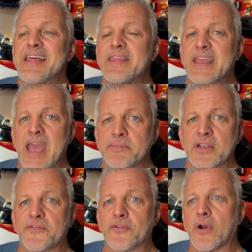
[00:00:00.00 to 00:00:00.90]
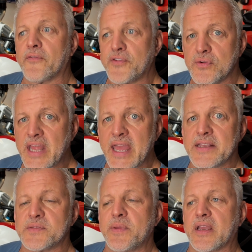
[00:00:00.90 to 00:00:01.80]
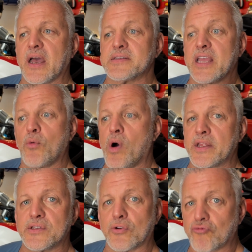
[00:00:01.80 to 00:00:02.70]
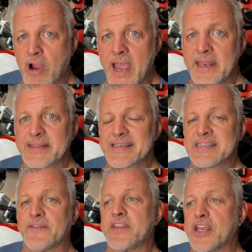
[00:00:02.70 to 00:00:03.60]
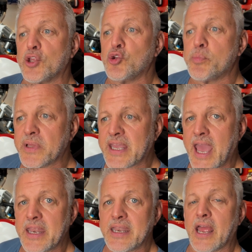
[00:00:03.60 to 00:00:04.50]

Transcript: They kept it for a few days because they wanted to ride it to see if they can duplicate it.